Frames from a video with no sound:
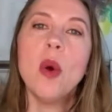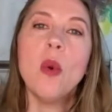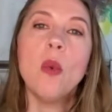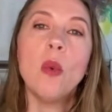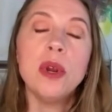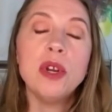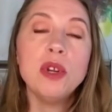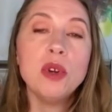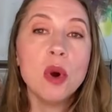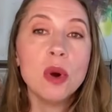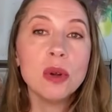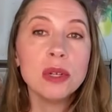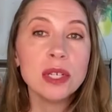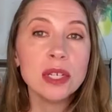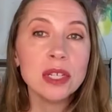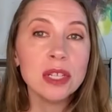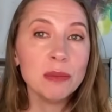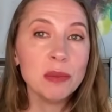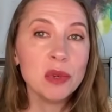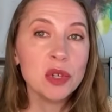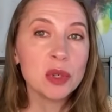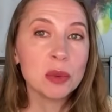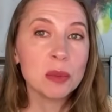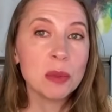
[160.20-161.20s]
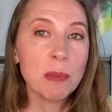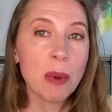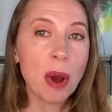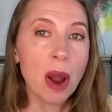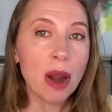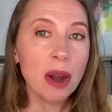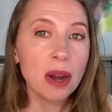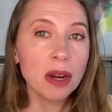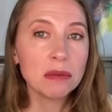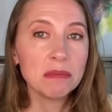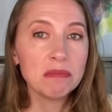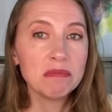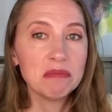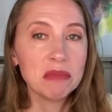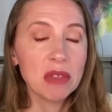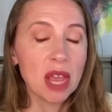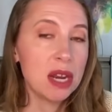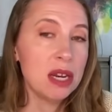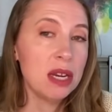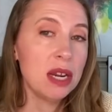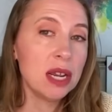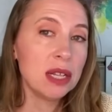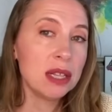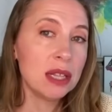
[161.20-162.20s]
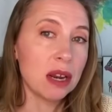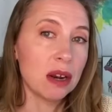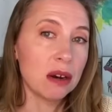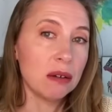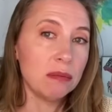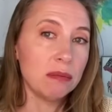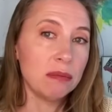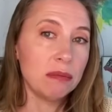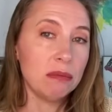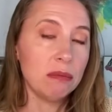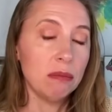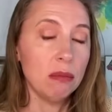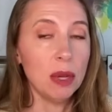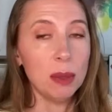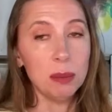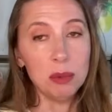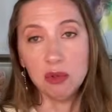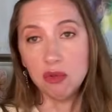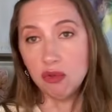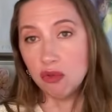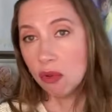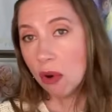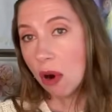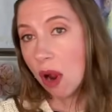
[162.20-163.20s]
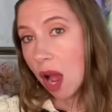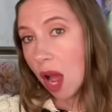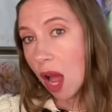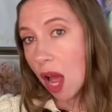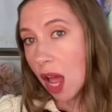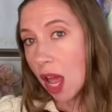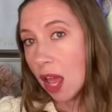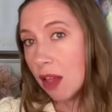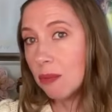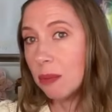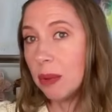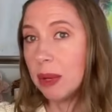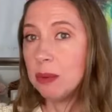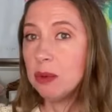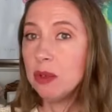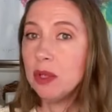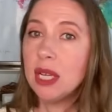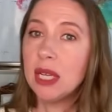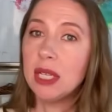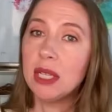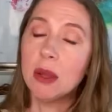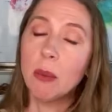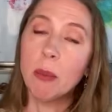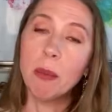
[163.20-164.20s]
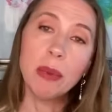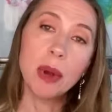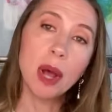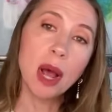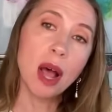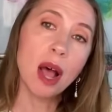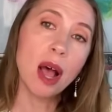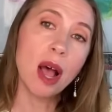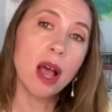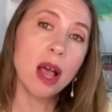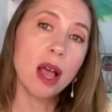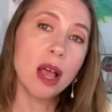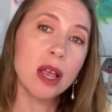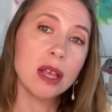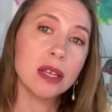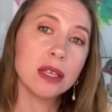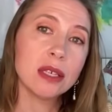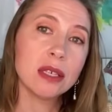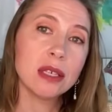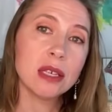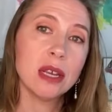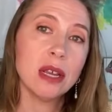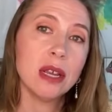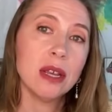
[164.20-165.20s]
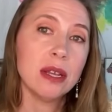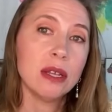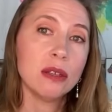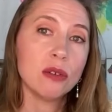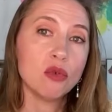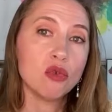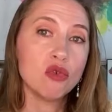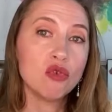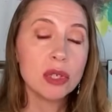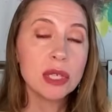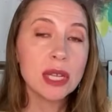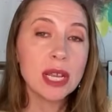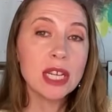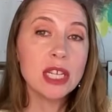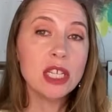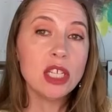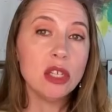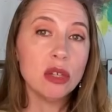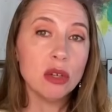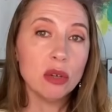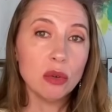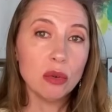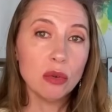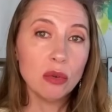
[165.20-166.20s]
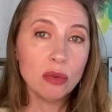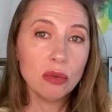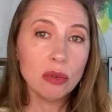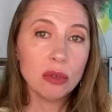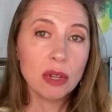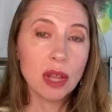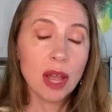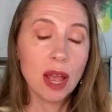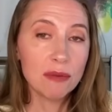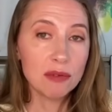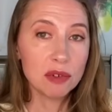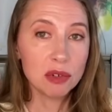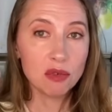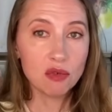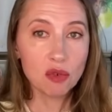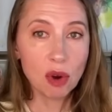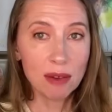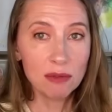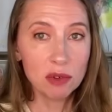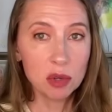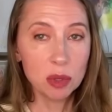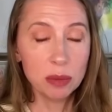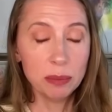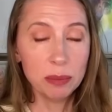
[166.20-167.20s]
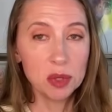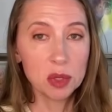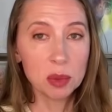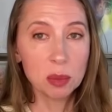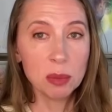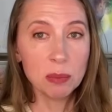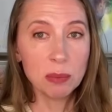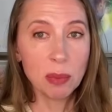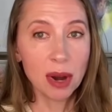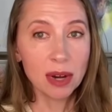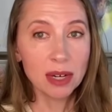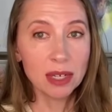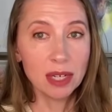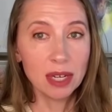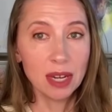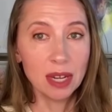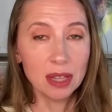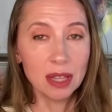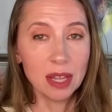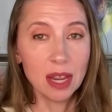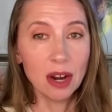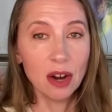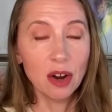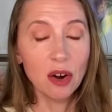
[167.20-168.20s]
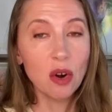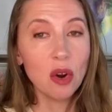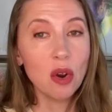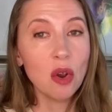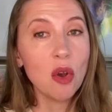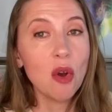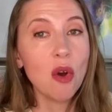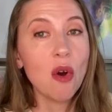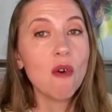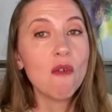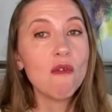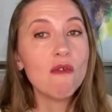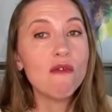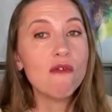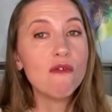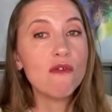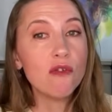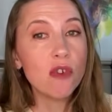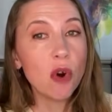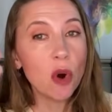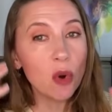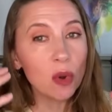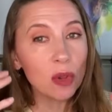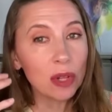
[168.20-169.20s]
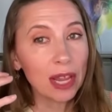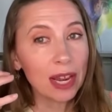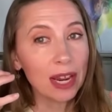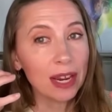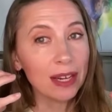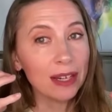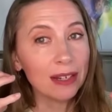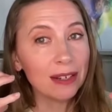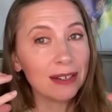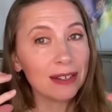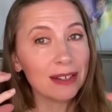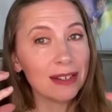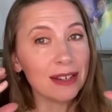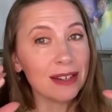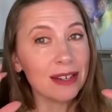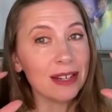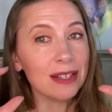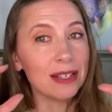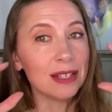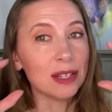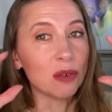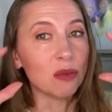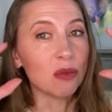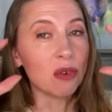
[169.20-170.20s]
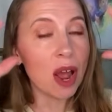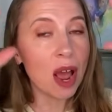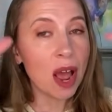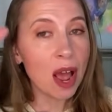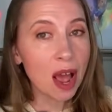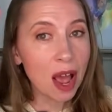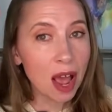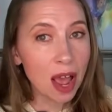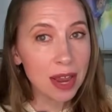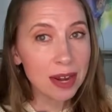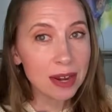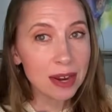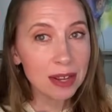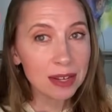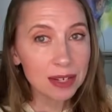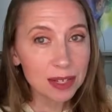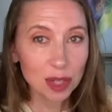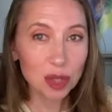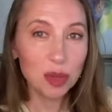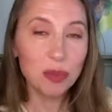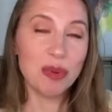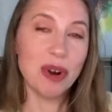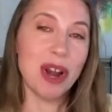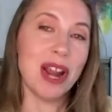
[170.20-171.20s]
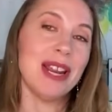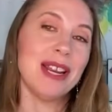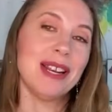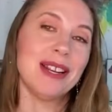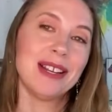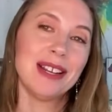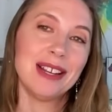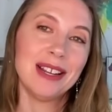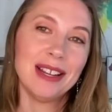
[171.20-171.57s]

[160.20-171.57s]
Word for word: When you go into the amusement park, how do you get there? Maybe you drive, maybe you take the bus. So just like you have to drive to amusement park to get there, folate needs a ride to the brain.